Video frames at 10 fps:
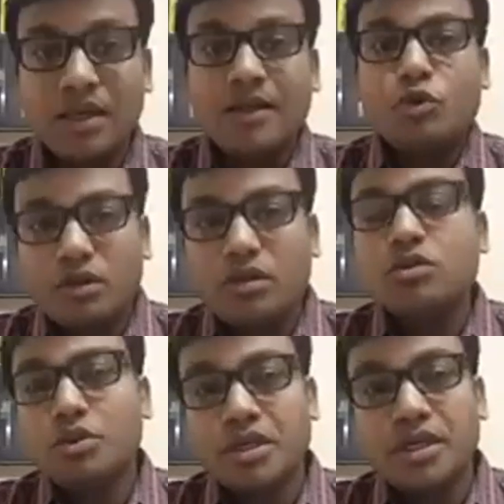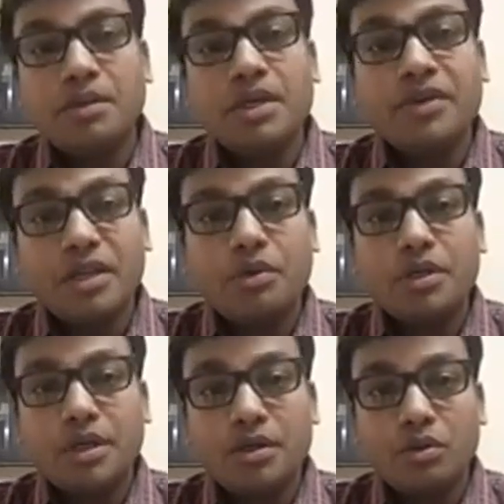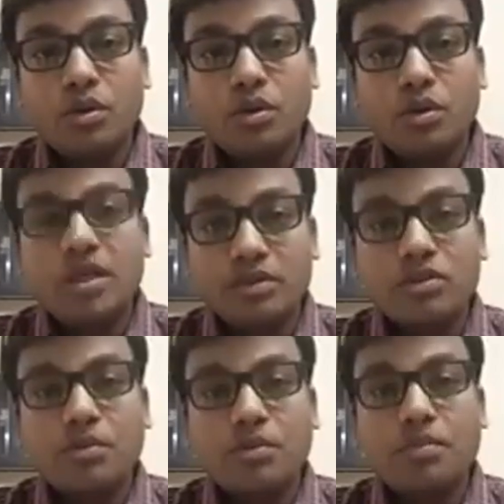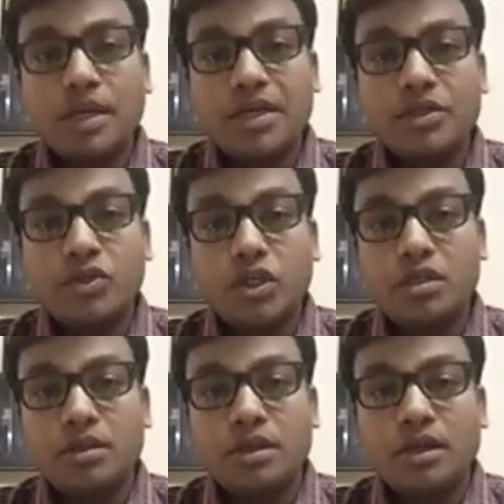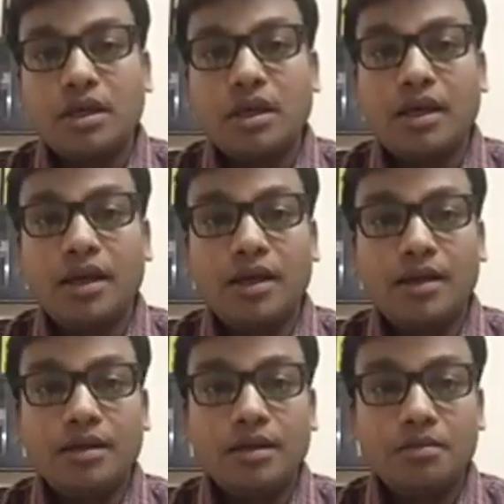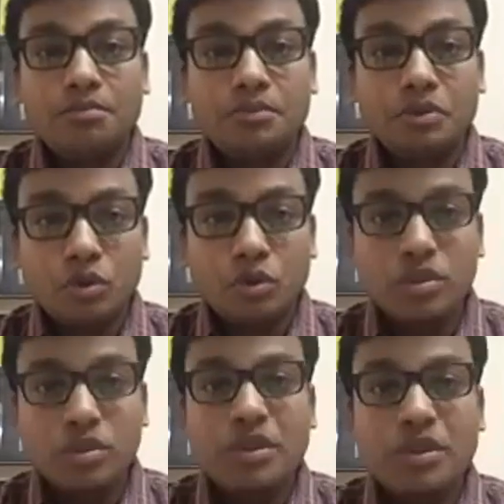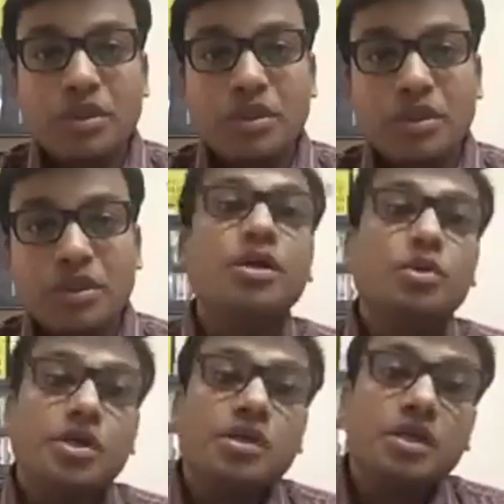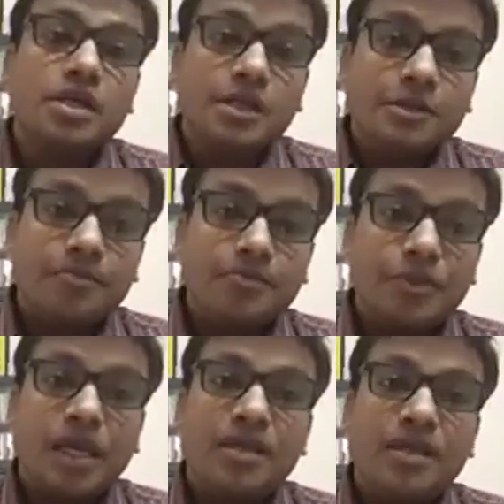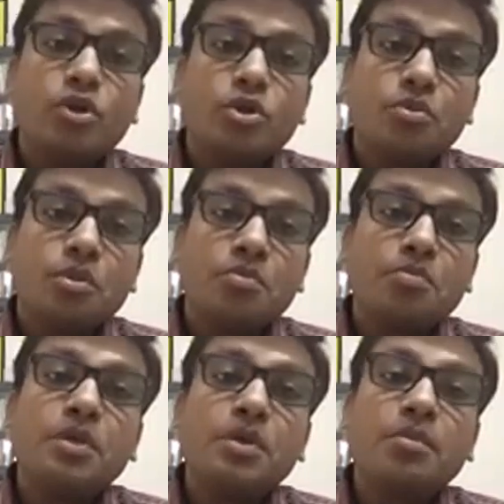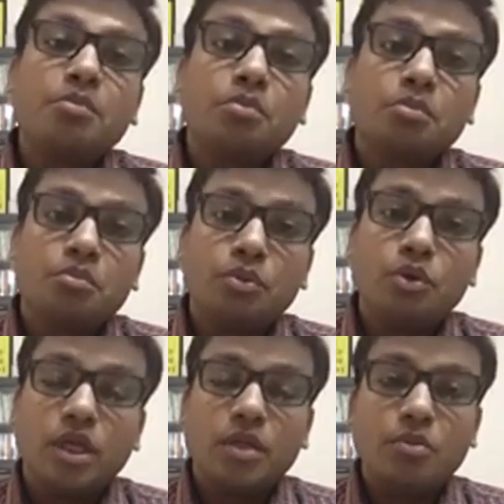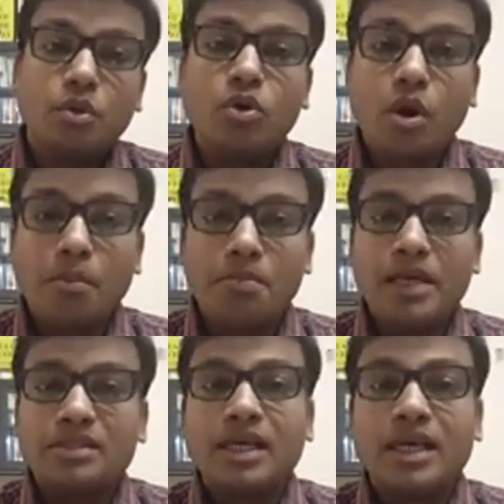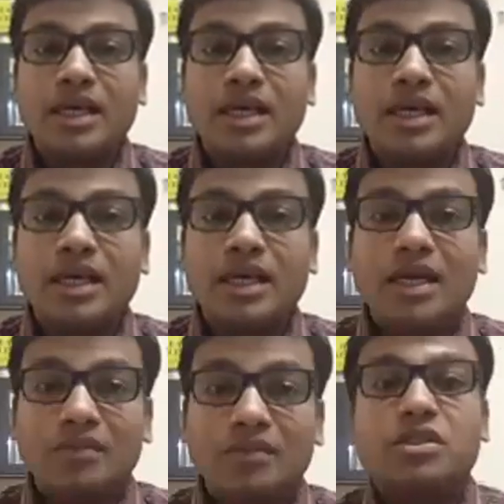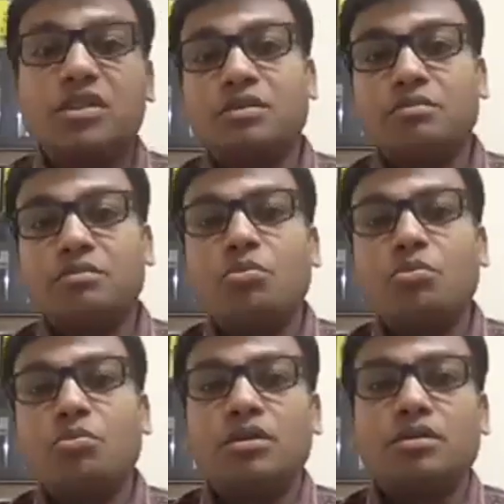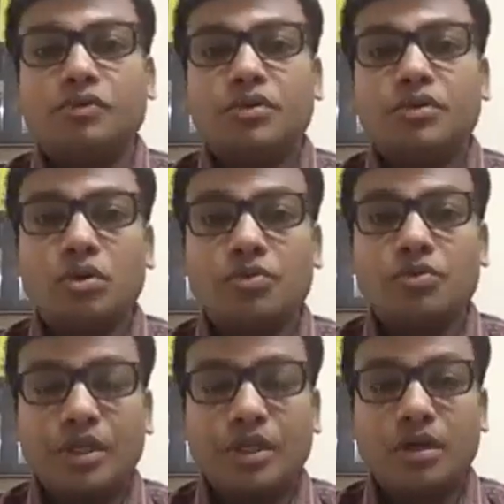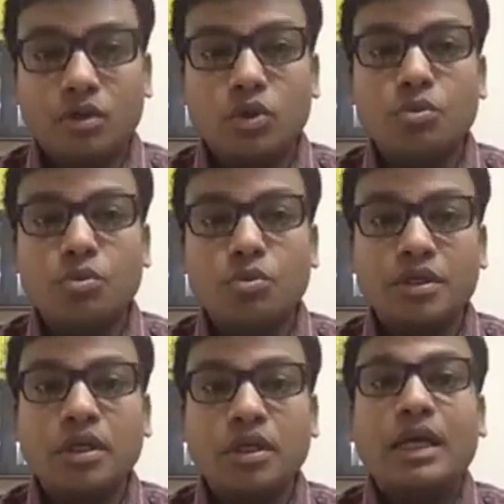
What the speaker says: So technology is going to really play a very important role in supply chain, and those dimensions are really going to increase, and it's going to become more and more complex, which normal with a human